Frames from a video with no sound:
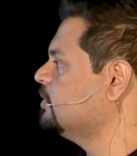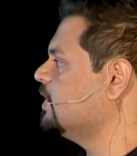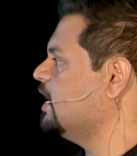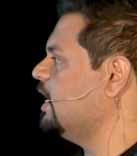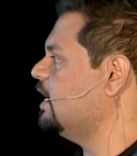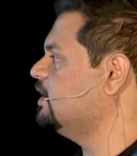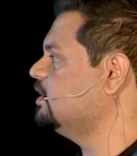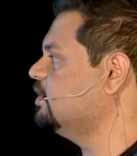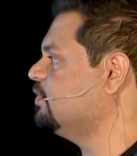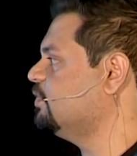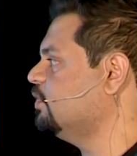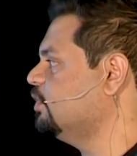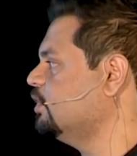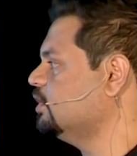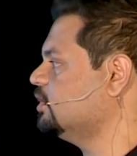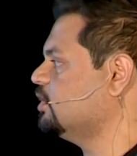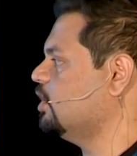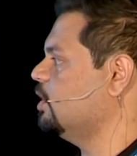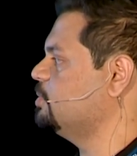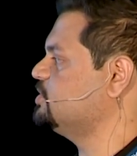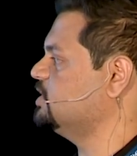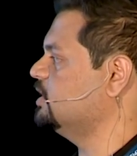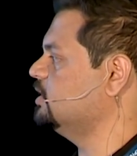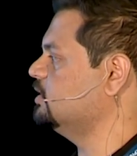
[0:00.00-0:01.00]
And the fourth
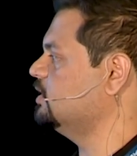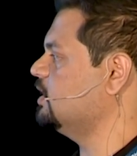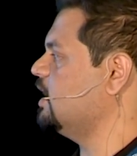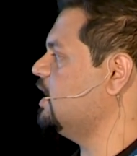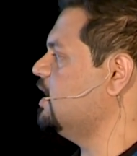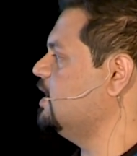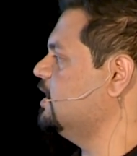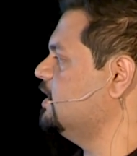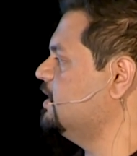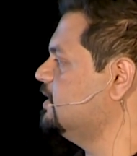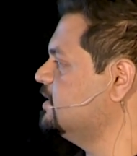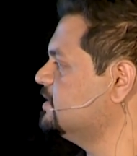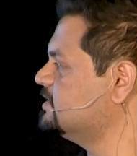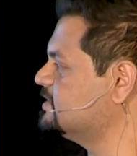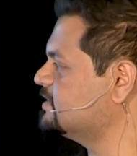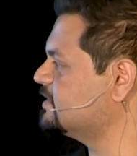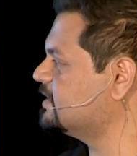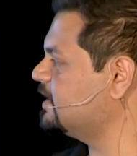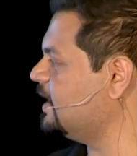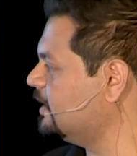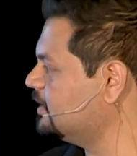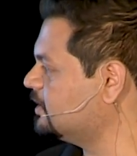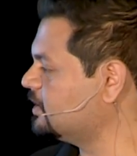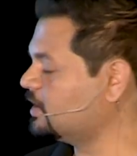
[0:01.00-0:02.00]
option is
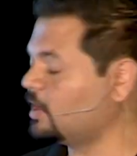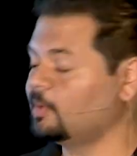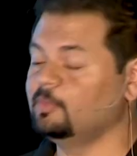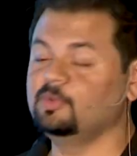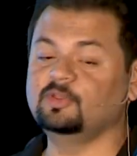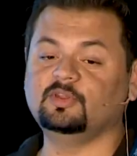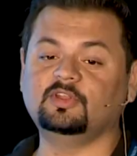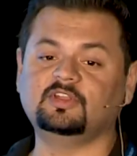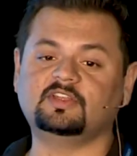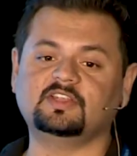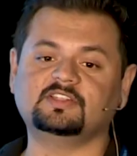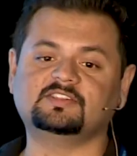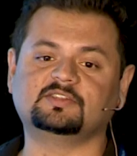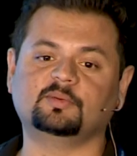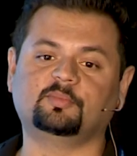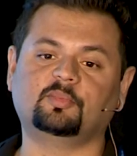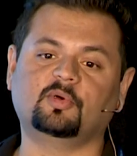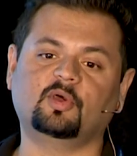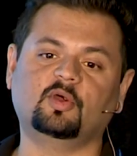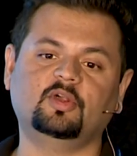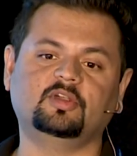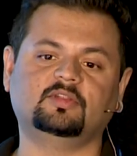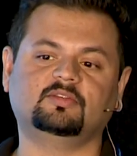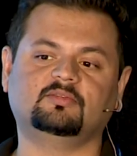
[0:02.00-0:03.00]
get community
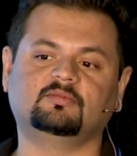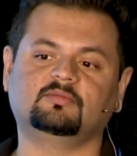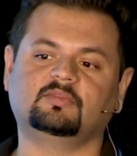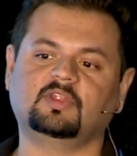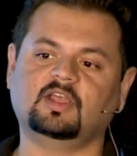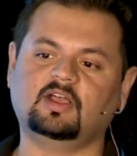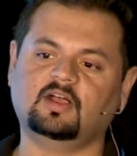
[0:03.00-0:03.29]
support.